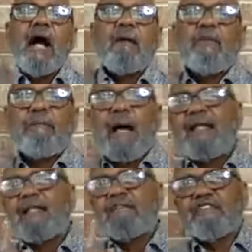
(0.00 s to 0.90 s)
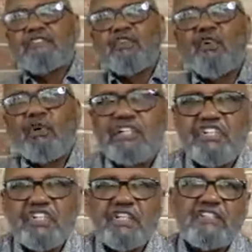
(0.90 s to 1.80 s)
I'm reminded of a story
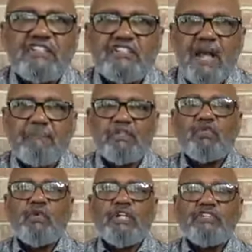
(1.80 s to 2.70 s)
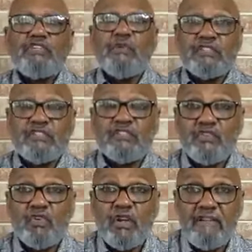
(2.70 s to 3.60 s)
in Genesis chapter 22. It's the
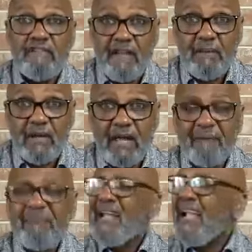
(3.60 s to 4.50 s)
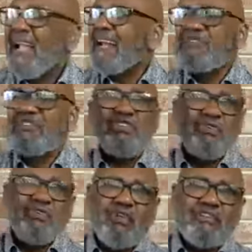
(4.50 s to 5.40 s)
story of Abraham. And I'm sure
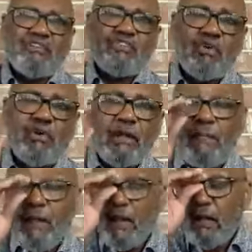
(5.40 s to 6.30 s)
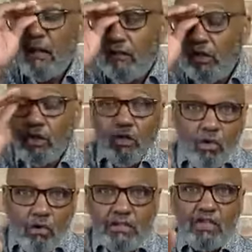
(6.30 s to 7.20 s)
you know this story the
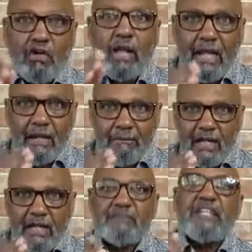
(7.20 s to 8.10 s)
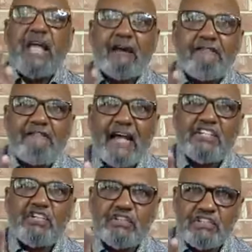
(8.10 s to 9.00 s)
Lord told Abraham,
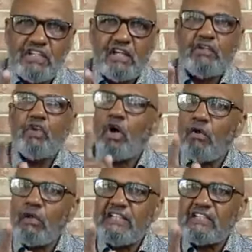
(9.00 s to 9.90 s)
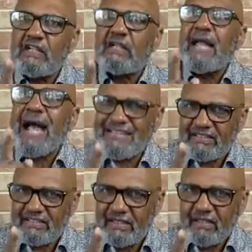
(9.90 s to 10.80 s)
Sacrifice your son, your only son,
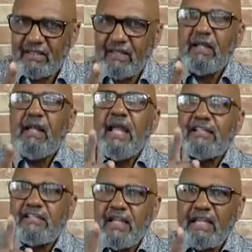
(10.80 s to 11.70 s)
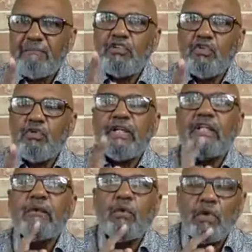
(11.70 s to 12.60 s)
Isaac, and take him and do it
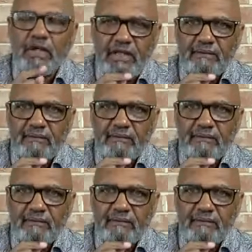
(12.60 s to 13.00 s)
in the morning.